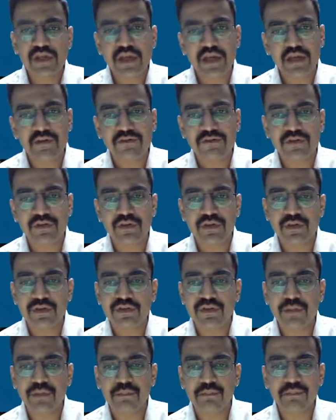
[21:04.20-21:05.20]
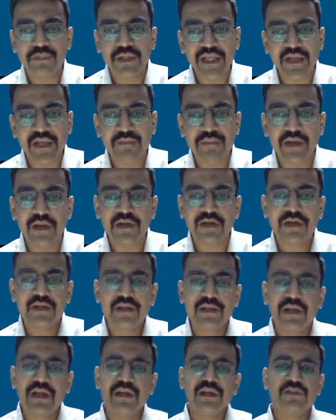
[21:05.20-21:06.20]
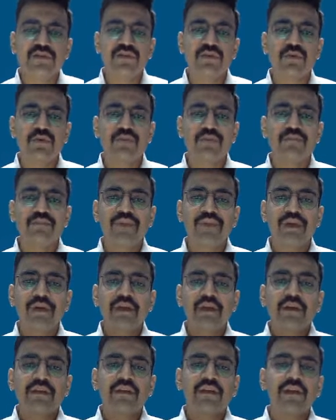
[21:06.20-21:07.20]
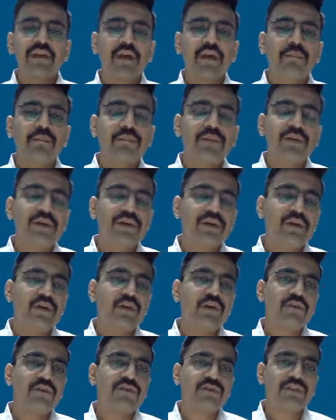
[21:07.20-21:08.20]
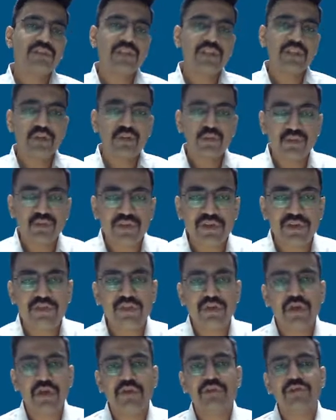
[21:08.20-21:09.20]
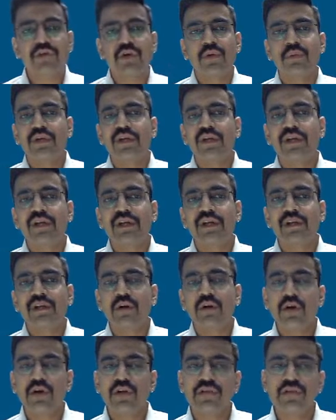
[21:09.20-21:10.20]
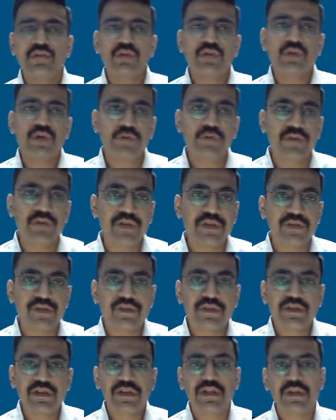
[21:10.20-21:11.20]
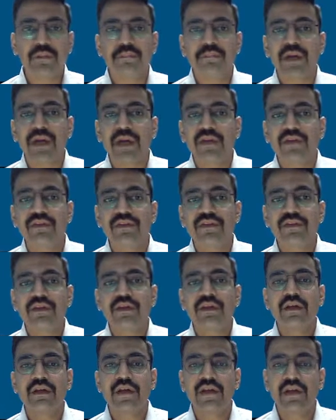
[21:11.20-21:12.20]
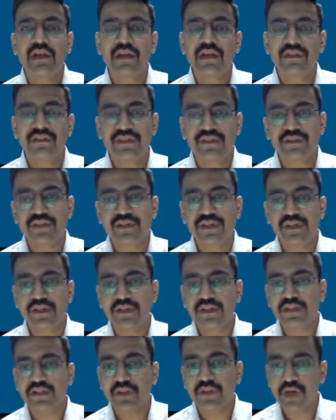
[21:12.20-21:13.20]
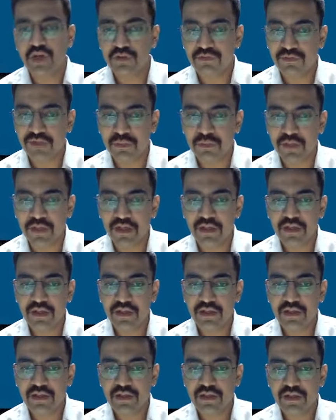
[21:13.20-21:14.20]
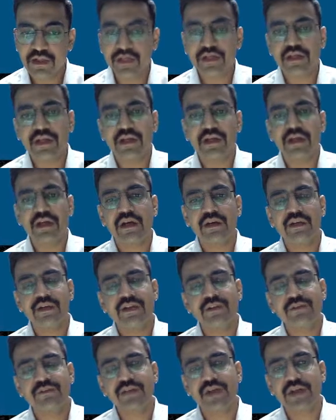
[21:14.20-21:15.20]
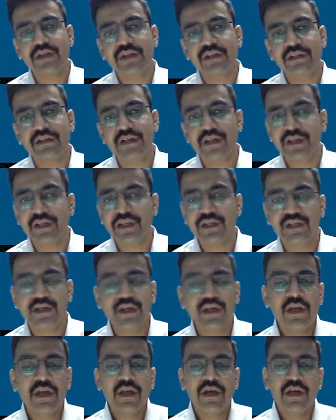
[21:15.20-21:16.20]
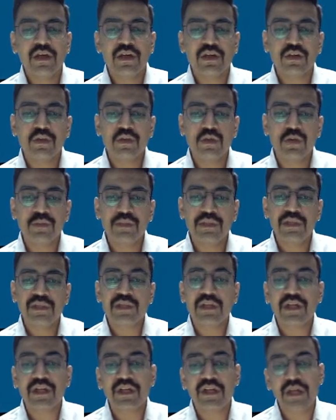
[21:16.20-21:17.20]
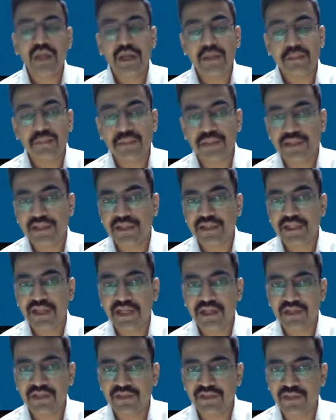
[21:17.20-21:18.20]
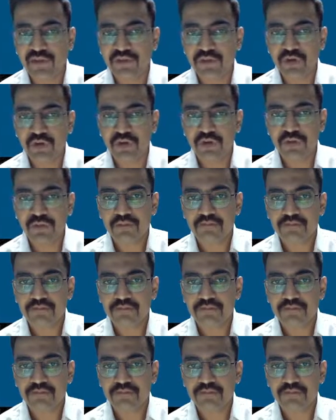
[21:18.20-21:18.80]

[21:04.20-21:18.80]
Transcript: have some plain milk, right? So the number of the uses of commodity also affects the price elasticity of demand, right? And another factor again could be the time period that is involved.